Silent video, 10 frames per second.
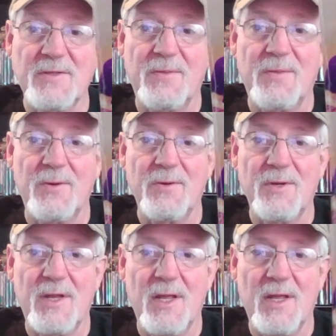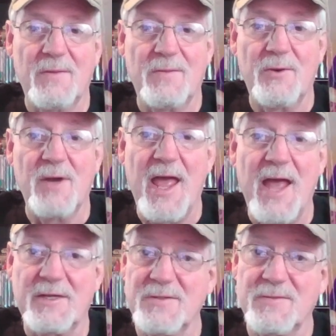a third uh, third
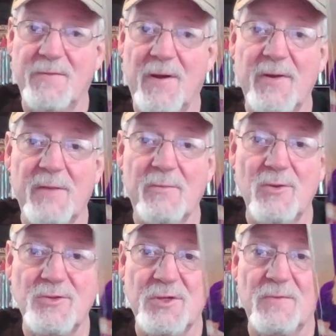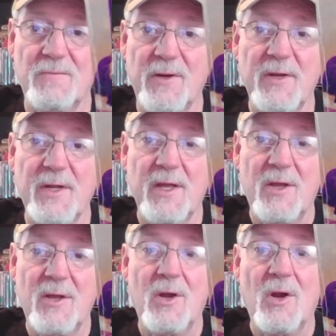act is very emotional, very
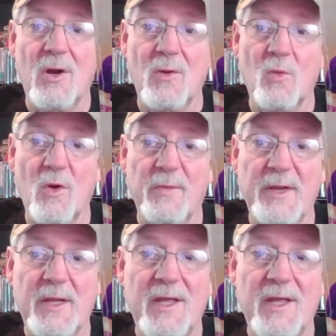heartwarming.